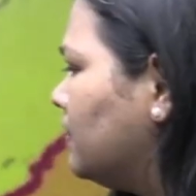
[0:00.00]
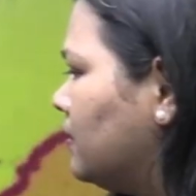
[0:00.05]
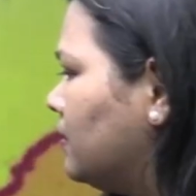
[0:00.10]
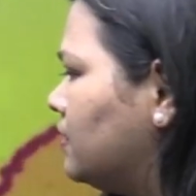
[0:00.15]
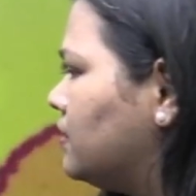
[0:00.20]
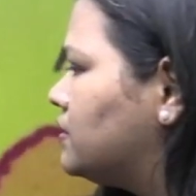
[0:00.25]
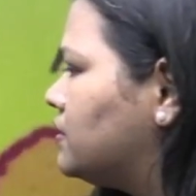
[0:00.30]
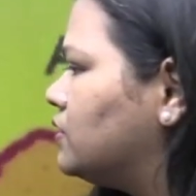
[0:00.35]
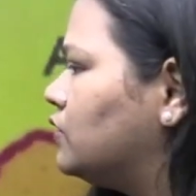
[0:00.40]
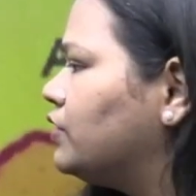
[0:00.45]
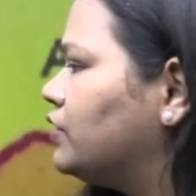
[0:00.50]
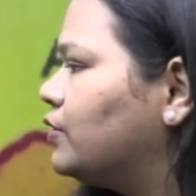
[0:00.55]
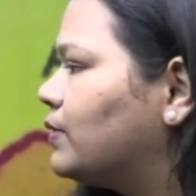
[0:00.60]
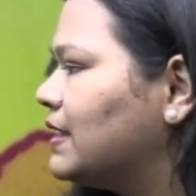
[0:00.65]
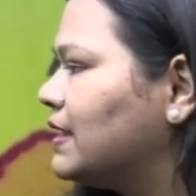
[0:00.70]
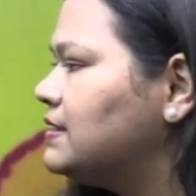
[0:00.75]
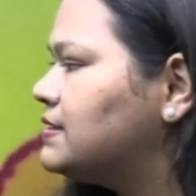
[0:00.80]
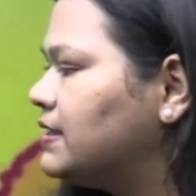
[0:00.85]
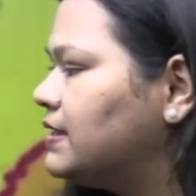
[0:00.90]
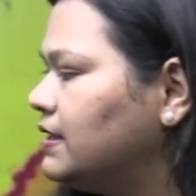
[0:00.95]
So you can
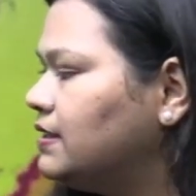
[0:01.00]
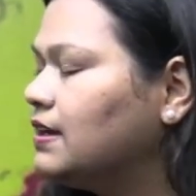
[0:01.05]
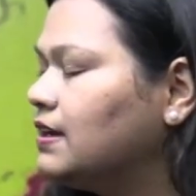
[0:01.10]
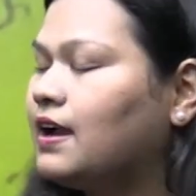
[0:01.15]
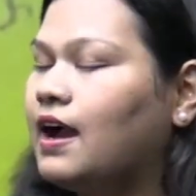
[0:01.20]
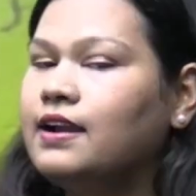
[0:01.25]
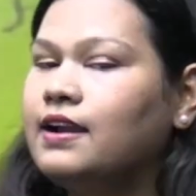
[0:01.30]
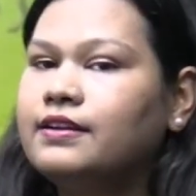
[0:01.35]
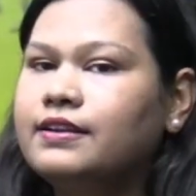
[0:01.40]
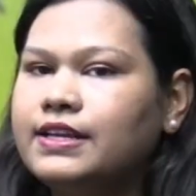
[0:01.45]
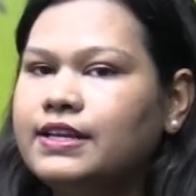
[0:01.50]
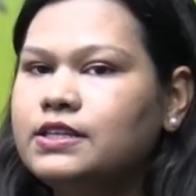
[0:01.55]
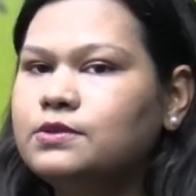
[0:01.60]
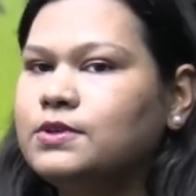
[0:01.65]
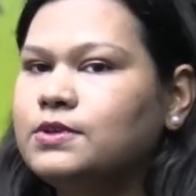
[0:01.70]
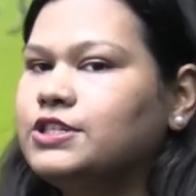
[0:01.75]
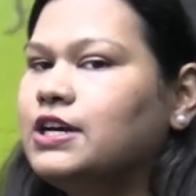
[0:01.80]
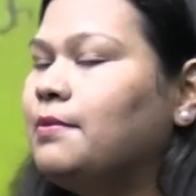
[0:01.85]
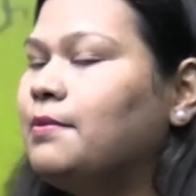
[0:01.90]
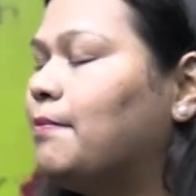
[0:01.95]
see the countries which are
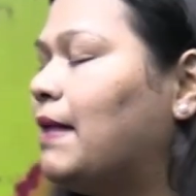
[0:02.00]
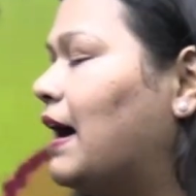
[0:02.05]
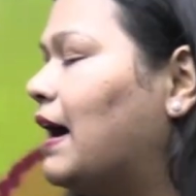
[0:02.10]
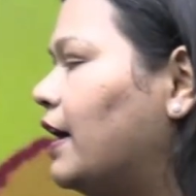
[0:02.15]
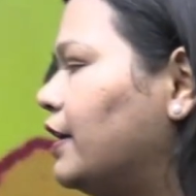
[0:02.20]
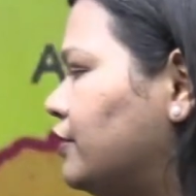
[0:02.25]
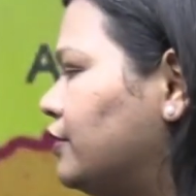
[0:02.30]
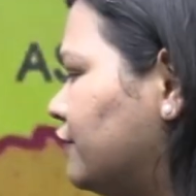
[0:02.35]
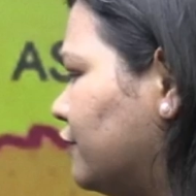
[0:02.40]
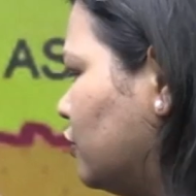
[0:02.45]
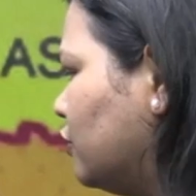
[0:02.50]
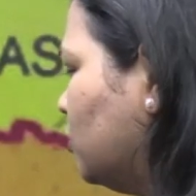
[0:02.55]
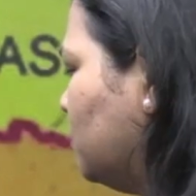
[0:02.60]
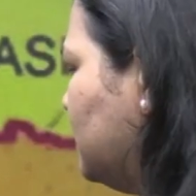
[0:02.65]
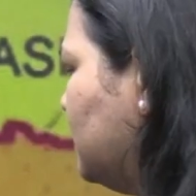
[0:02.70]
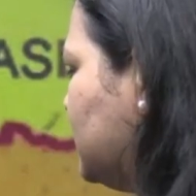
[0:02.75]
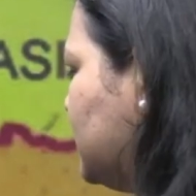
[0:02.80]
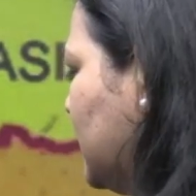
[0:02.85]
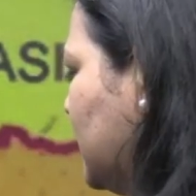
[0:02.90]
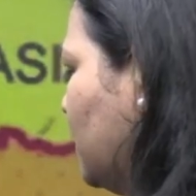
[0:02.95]
part of Global
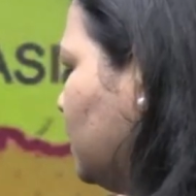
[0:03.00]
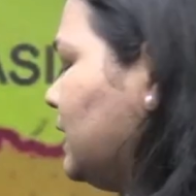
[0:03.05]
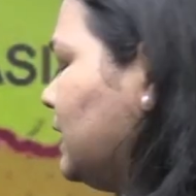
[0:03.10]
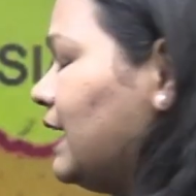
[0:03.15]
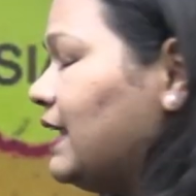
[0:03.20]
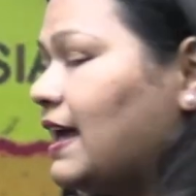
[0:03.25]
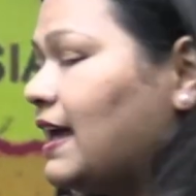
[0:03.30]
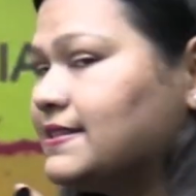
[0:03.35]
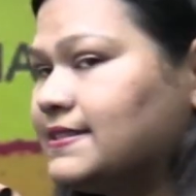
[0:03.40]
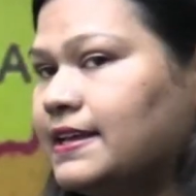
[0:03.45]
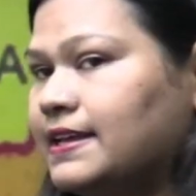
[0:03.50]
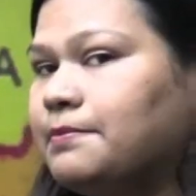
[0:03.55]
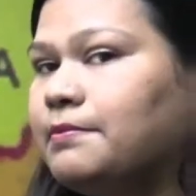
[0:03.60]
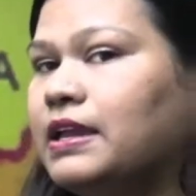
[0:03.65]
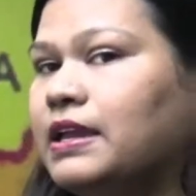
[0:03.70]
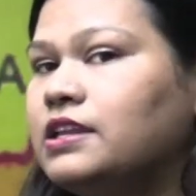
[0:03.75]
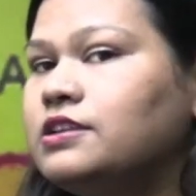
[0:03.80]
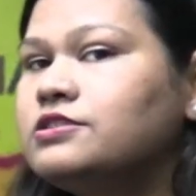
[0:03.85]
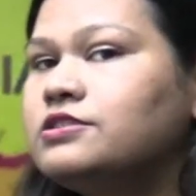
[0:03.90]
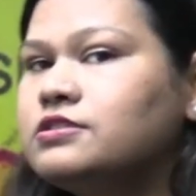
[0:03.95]
South, and as I
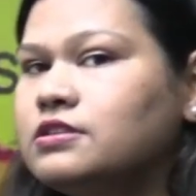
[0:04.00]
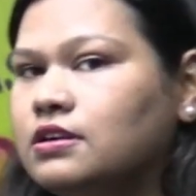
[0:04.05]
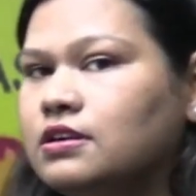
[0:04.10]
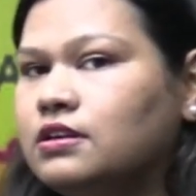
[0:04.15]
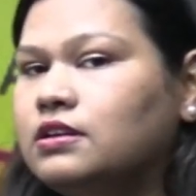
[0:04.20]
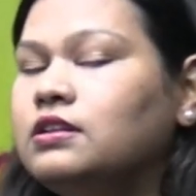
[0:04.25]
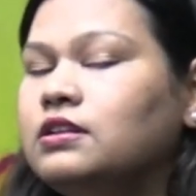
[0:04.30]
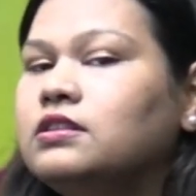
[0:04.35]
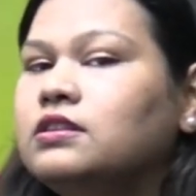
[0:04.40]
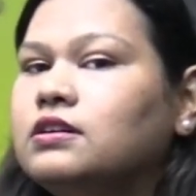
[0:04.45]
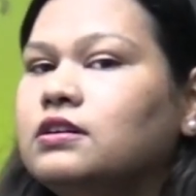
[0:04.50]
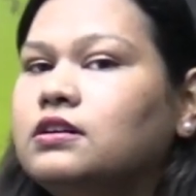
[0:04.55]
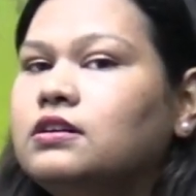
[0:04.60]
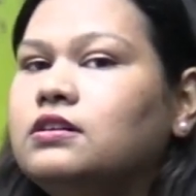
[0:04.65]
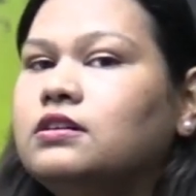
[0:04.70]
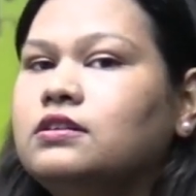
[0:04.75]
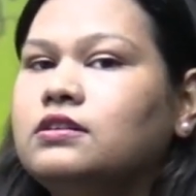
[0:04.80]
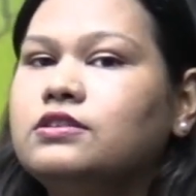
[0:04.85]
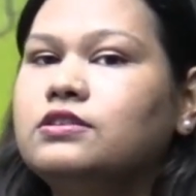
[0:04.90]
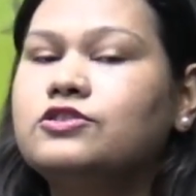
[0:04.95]
mentioned, the
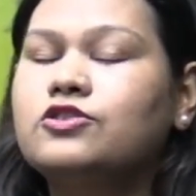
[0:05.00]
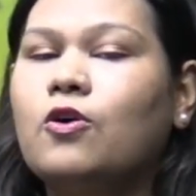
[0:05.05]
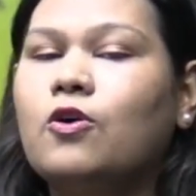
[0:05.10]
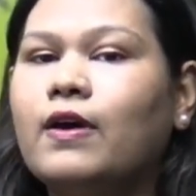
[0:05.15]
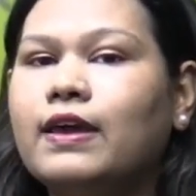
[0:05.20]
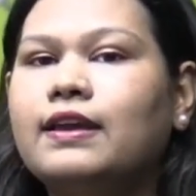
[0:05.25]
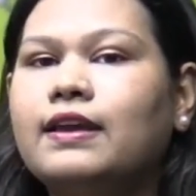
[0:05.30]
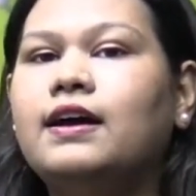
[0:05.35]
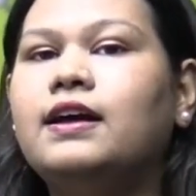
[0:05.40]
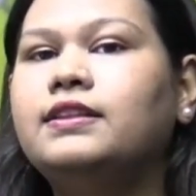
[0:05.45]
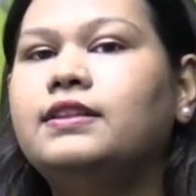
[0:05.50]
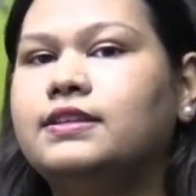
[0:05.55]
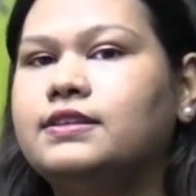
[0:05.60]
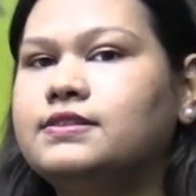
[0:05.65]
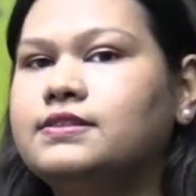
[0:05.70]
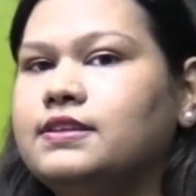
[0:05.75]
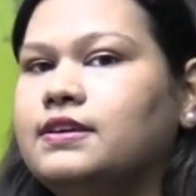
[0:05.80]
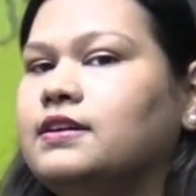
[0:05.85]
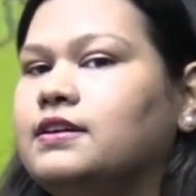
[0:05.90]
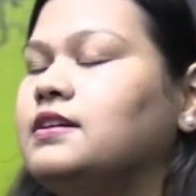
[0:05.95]
Troika this
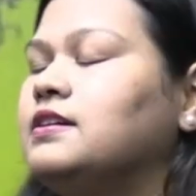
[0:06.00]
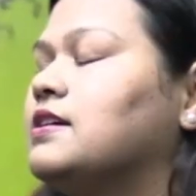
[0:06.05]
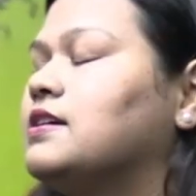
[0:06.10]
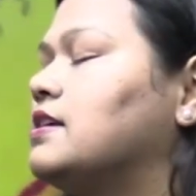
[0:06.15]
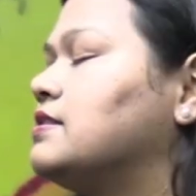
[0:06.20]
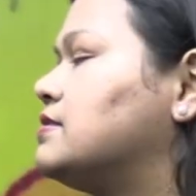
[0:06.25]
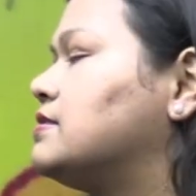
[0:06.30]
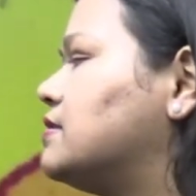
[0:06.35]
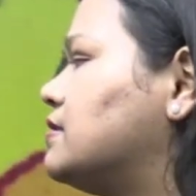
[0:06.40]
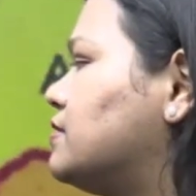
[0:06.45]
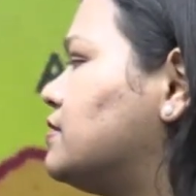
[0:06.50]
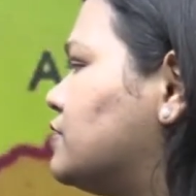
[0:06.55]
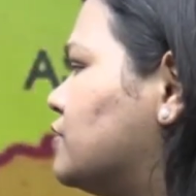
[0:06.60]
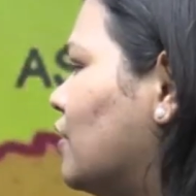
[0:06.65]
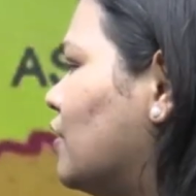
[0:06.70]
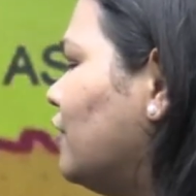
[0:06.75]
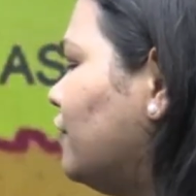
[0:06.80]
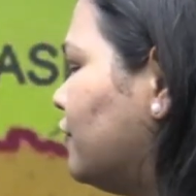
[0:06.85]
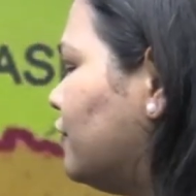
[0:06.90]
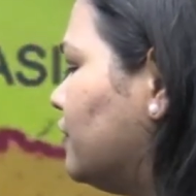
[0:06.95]
year consists of
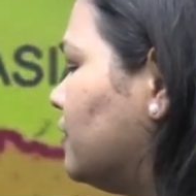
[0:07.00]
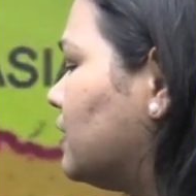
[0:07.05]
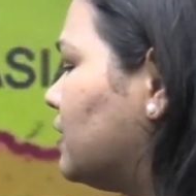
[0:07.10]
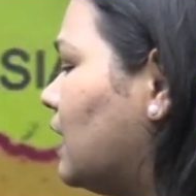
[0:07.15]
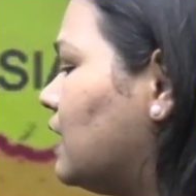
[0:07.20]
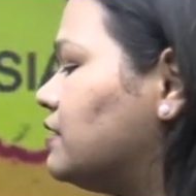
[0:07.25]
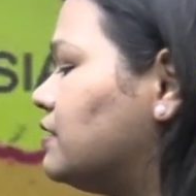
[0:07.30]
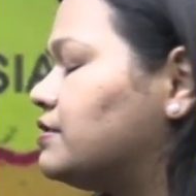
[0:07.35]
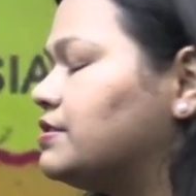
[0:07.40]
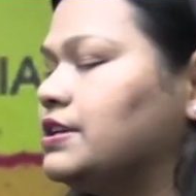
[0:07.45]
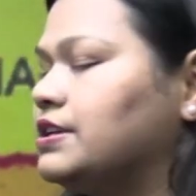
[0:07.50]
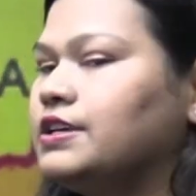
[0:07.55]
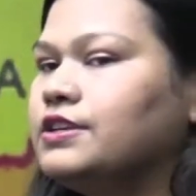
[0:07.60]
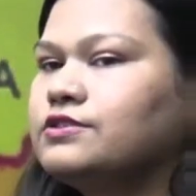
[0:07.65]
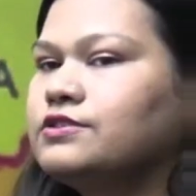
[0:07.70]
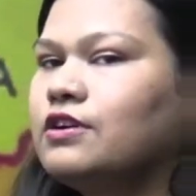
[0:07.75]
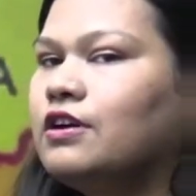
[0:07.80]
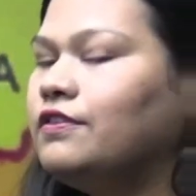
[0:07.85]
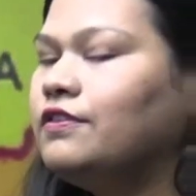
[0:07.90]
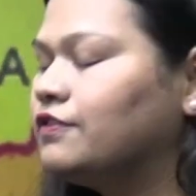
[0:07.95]
countries
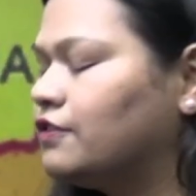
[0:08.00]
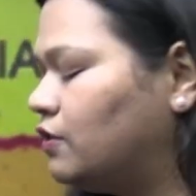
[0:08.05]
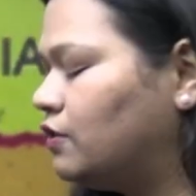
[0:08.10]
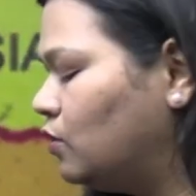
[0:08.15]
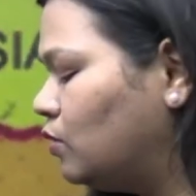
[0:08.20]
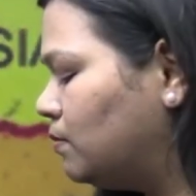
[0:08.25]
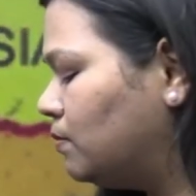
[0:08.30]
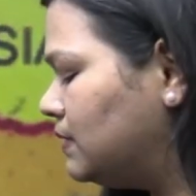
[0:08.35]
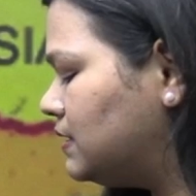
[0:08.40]
of Global